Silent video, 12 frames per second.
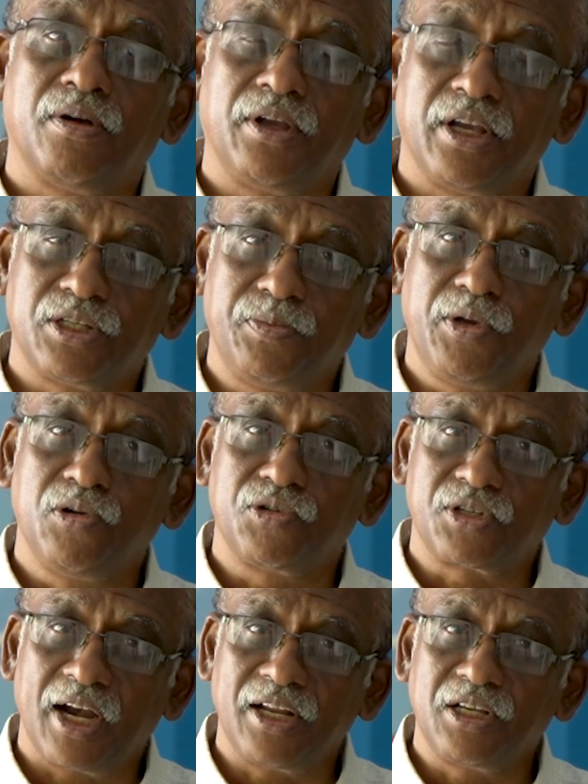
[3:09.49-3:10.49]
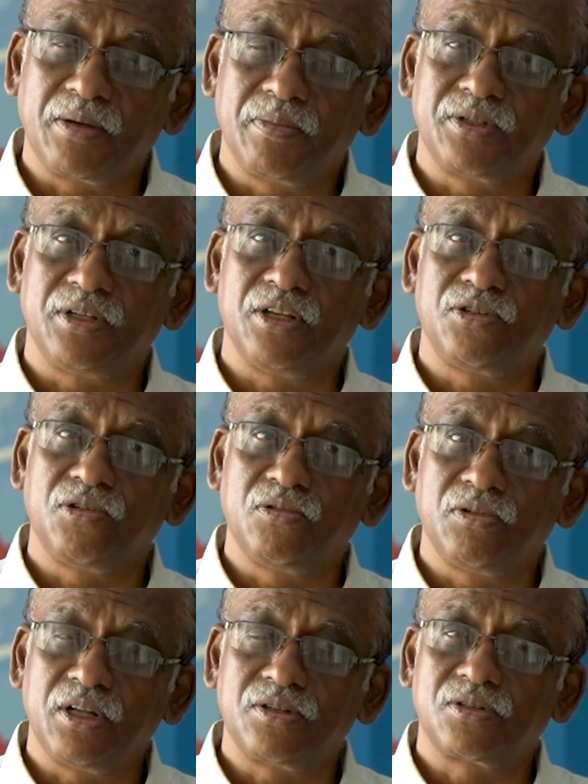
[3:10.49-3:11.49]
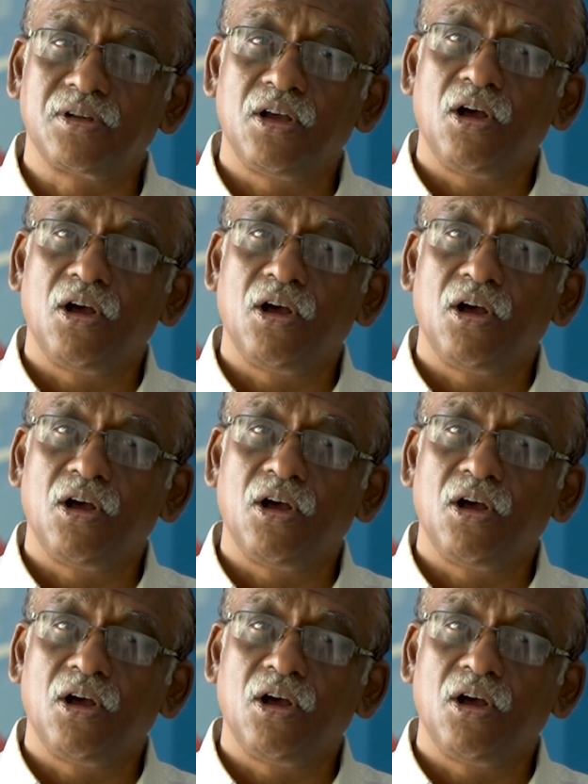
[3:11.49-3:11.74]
SBU strategic business units,